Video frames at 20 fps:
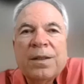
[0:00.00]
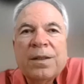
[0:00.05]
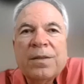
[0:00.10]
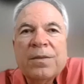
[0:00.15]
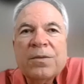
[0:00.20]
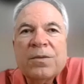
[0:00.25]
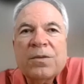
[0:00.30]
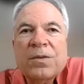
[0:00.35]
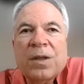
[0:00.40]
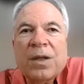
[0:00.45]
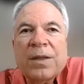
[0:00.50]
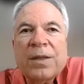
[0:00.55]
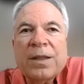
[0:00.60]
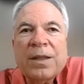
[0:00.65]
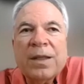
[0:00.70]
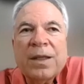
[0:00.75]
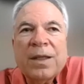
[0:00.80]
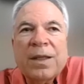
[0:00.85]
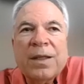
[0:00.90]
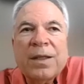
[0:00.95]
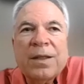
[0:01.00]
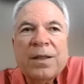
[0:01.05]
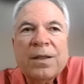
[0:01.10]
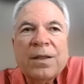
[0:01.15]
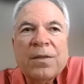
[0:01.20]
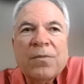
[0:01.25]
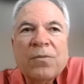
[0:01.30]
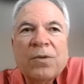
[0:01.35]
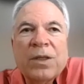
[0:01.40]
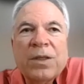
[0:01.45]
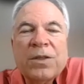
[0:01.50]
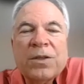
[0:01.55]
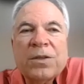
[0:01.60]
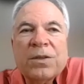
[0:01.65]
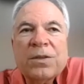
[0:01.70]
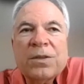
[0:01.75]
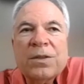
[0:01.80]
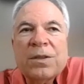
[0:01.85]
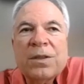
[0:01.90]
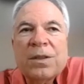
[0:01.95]
start to get
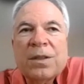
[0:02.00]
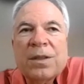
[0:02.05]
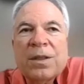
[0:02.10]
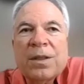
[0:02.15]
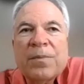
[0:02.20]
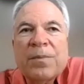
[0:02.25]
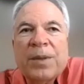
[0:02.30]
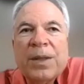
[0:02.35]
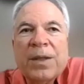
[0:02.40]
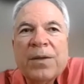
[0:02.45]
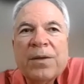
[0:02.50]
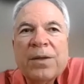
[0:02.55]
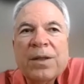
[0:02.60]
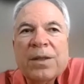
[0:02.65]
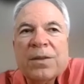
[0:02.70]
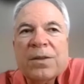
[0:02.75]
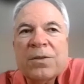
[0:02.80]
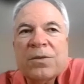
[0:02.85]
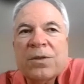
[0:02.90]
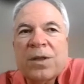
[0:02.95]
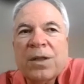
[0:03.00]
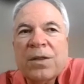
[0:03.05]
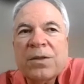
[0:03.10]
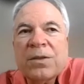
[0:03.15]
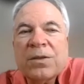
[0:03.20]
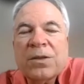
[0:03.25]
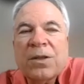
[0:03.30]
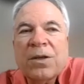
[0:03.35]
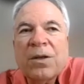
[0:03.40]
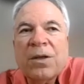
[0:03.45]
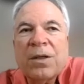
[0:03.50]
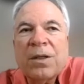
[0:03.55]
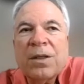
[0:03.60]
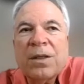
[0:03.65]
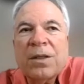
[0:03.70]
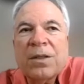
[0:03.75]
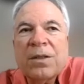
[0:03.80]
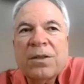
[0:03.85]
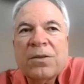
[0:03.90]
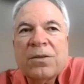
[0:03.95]
ridges appearing in the
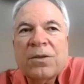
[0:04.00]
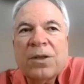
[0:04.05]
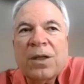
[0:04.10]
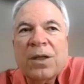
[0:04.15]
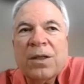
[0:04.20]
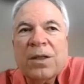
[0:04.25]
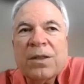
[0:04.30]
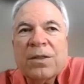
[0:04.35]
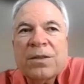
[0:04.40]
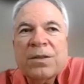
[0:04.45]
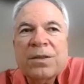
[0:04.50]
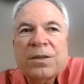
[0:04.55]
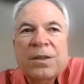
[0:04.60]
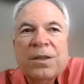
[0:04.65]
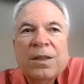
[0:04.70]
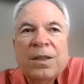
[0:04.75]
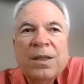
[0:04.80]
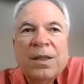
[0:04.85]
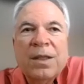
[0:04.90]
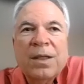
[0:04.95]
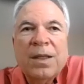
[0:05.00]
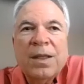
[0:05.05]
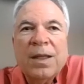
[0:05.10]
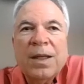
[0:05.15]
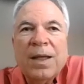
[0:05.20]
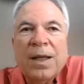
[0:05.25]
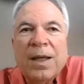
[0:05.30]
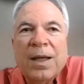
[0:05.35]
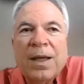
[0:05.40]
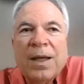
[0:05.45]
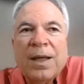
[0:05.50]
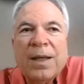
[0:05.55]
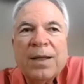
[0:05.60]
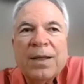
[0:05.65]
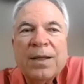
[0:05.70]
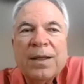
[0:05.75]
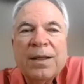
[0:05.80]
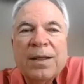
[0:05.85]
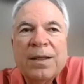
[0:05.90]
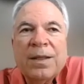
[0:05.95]
truncus,
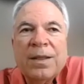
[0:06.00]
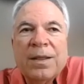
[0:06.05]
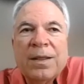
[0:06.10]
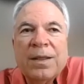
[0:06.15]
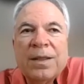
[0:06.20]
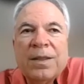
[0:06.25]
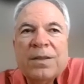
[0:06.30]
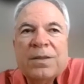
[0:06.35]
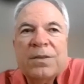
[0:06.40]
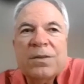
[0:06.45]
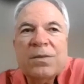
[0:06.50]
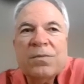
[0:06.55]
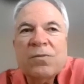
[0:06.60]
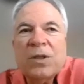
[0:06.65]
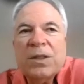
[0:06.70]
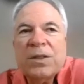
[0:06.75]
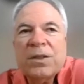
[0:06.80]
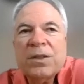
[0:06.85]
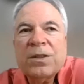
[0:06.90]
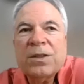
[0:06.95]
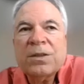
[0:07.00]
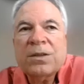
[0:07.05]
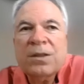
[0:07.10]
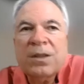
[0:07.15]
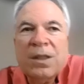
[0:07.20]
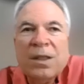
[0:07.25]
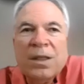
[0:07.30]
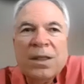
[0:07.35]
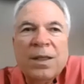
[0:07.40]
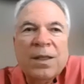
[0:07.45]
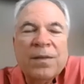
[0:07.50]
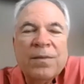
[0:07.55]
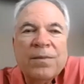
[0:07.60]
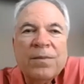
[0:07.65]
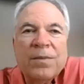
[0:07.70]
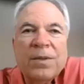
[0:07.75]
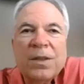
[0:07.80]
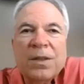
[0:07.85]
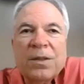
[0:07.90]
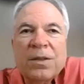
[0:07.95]
and these ridges
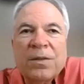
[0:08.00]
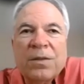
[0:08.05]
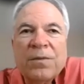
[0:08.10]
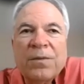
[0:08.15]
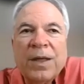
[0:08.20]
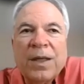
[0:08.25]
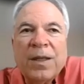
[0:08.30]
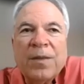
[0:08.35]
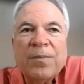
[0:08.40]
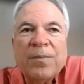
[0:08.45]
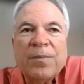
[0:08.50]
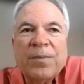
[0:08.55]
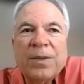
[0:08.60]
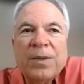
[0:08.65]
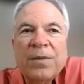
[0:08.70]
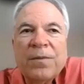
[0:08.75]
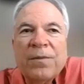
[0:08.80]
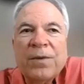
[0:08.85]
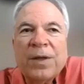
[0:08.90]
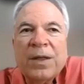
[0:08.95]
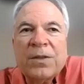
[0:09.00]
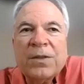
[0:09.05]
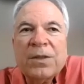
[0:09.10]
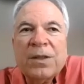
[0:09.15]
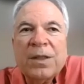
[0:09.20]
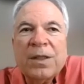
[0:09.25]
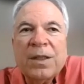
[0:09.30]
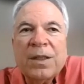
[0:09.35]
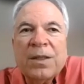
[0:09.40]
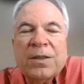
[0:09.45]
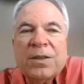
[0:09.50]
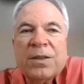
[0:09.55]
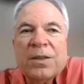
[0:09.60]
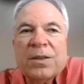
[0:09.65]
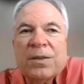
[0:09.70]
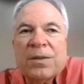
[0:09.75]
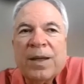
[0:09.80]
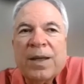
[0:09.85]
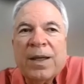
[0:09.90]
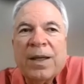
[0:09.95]
develop eventually
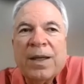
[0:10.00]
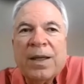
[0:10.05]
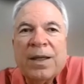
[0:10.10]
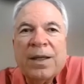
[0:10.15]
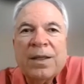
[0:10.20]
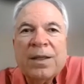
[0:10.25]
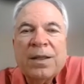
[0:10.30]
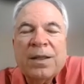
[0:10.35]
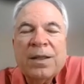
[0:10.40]
into